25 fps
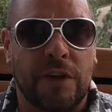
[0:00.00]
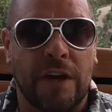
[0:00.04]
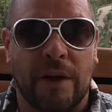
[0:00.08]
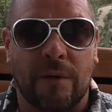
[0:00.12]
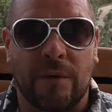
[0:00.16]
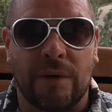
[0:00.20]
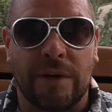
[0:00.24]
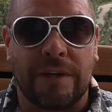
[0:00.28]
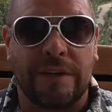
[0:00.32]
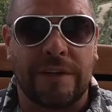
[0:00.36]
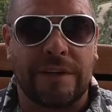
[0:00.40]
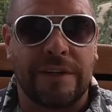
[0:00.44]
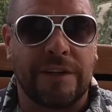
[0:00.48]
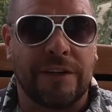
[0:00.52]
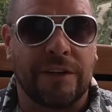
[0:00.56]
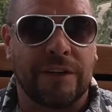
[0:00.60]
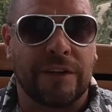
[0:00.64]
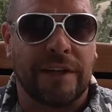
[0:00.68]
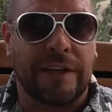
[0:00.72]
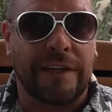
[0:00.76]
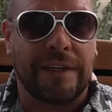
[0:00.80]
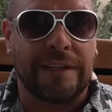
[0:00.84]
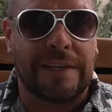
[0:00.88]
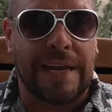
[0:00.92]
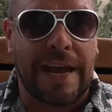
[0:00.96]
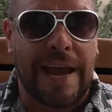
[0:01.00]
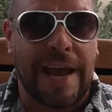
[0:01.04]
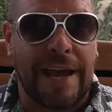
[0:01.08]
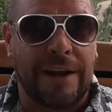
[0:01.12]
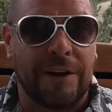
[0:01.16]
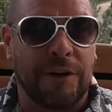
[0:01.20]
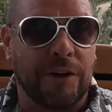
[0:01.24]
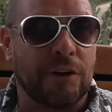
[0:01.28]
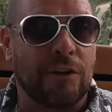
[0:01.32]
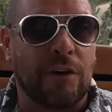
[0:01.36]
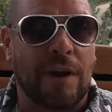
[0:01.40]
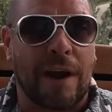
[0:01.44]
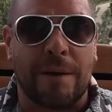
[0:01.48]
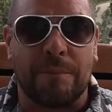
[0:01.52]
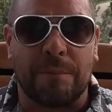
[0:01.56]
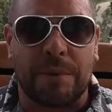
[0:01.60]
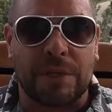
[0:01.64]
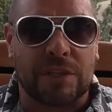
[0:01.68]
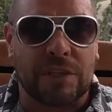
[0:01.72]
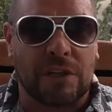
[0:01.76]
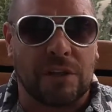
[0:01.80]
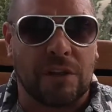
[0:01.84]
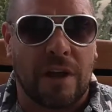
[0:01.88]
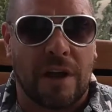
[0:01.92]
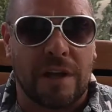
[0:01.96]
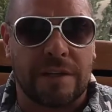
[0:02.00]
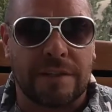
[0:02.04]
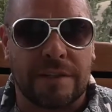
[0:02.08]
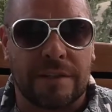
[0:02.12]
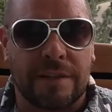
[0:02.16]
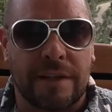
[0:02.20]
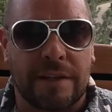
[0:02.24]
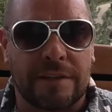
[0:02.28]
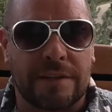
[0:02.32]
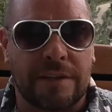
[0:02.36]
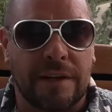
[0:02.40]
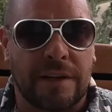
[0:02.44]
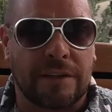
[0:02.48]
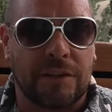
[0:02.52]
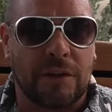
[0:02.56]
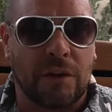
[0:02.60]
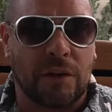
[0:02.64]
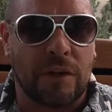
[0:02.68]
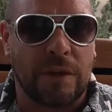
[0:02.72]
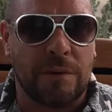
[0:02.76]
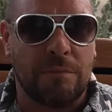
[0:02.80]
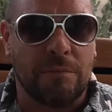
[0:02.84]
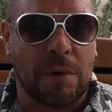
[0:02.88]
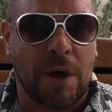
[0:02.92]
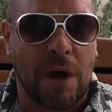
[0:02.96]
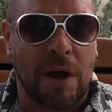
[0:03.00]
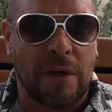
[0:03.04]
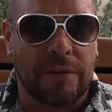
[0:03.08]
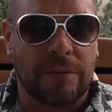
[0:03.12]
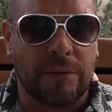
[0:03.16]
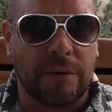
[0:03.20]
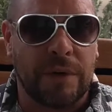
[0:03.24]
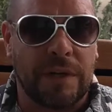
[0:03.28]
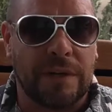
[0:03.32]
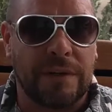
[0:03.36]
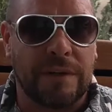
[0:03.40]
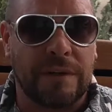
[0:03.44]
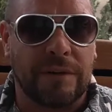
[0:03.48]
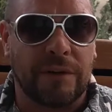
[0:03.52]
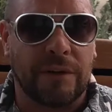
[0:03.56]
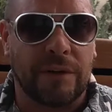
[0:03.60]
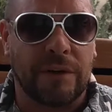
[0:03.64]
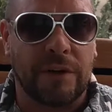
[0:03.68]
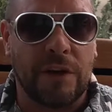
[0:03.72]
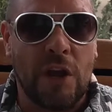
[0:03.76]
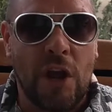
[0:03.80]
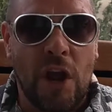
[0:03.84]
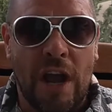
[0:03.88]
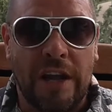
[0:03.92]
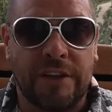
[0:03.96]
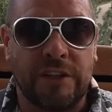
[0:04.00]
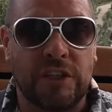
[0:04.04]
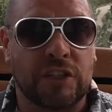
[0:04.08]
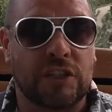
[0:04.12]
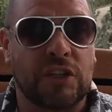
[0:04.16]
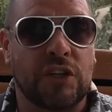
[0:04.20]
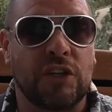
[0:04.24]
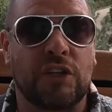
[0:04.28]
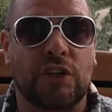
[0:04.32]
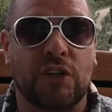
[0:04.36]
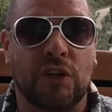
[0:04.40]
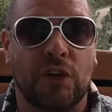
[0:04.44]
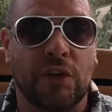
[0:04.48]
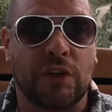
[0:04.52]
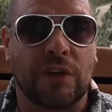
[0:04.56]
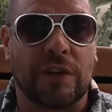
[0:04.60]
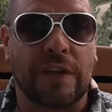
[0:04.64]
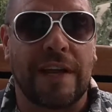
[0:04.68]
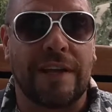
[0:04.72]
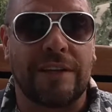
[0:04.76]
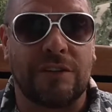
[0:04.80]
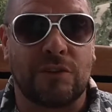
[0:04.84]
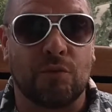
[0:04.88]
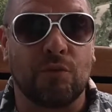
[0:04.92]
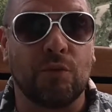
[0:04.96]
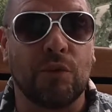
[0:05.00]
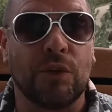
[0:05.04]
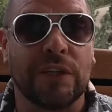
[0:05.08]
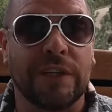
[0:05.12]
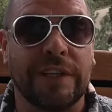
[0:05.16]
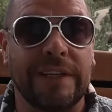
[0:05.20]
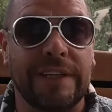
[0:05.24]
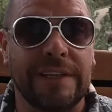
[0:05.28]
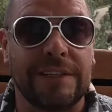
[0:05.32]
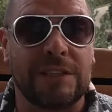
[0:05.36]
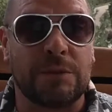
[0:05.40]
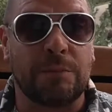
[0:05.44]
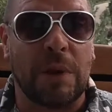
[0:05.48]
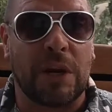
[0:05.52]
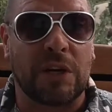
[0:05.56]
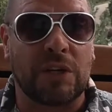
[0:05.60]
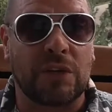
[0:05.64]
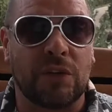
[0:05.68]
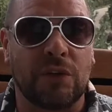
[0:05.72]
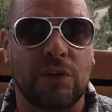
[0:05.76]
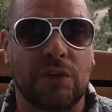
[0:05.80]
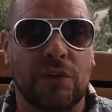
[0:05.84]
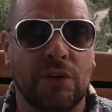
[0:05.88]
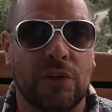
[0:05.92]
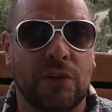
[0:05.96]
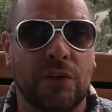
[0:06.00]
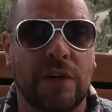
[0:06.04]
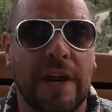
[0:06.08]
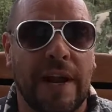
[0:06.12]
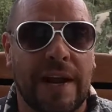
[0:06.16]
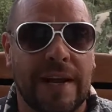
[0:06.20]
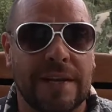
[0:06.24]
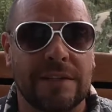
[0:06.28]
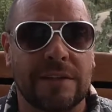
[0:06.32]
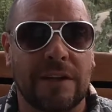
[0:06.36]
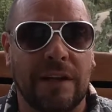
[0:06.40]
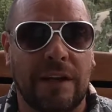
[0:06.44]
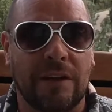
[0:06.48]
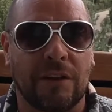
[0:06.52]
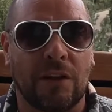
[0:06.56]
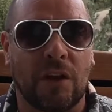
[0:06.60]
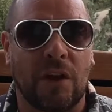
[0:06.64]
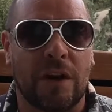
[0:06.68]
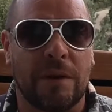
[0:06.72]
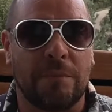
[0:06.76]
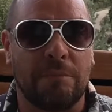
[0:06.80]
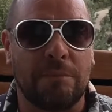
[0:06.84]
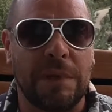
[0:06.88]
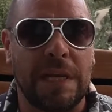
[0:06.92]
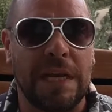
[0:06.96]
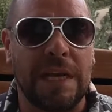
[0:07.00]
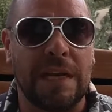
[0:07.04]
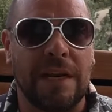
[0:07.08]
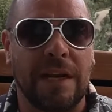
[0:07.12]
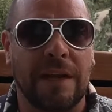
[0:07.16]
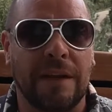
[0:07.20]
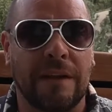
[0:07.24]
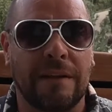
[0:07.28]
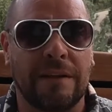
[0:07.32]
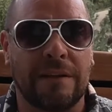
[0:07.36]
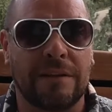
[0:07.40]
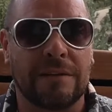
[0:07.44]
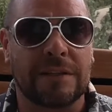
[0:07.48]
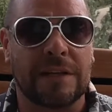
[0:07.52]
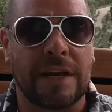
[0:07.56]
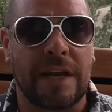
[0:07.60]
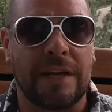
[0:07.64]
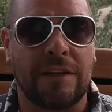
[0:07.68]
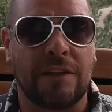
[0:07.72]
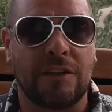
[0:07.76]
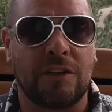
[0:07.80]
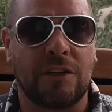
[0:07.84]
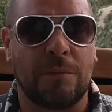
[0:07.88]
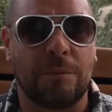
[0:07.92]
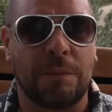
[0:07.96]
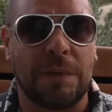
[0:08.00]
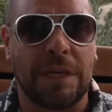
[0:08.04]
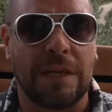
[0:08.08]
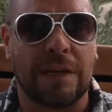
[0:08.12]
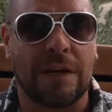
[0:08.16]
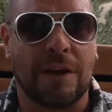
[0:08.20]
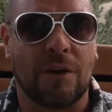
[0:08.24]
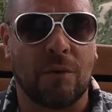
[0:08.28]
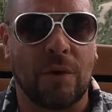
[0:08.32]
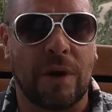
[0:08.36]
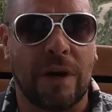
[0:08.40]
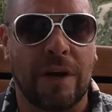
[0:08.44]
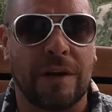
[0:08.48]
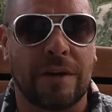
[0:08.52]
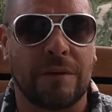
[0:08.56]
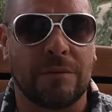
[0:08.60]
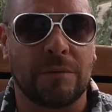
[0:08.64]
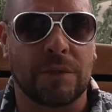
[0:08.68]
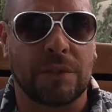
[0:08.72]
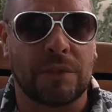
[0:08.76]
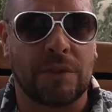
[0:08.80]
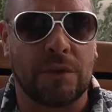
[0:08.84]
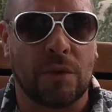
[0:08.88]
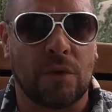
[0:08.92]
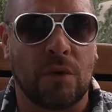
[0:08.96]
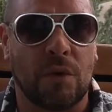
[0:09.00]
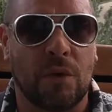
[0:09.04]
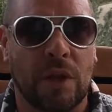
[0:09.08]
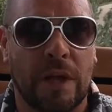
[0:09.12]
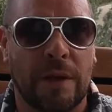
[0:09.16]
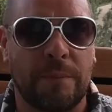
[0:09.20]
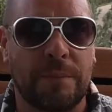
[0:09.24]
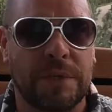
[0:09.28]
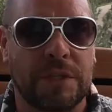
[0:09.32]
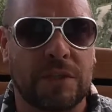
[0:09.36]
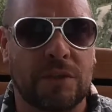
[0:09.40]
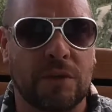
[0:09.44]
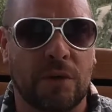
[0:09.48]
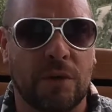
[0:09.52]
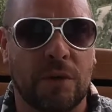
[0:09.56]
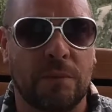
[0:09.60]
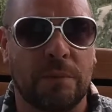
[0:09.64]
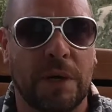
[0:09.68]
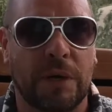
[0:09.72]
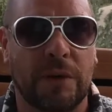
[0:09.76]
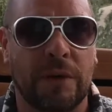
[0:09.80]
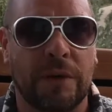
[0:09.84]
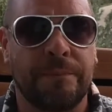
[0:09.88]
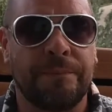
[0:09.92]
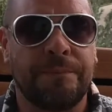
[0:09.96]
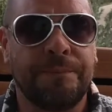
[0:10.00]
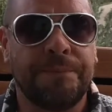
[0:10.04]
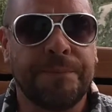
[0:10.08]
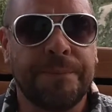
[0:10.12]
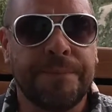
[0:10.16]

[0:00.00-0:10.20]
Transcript: you got one in your like dad or grandpa's closet that's not totally moth ridden, or just a shirt that's really special to you and has like a lot of meaning, send it to me and I'll wear it and we'll do a whole episode about it.